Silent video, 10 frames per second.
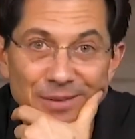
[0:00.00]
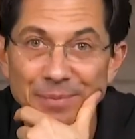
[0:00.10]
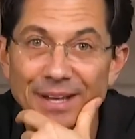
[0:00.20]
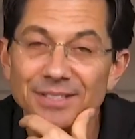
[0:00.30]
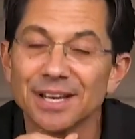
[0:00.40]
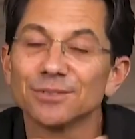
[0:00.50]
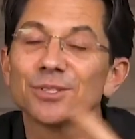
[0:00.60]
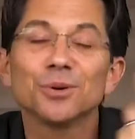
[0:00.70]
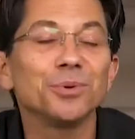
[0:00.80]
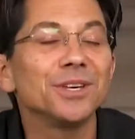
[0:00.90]
make it sound
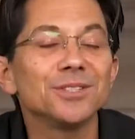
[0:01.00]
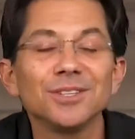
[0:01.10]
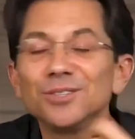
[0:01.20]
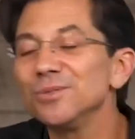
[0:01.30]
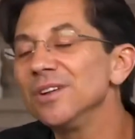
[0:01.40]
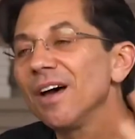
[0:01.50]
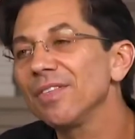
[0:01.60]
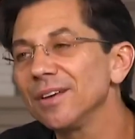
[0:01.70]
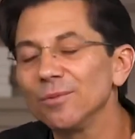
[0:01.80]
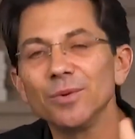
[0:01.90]
so easy, do nothing.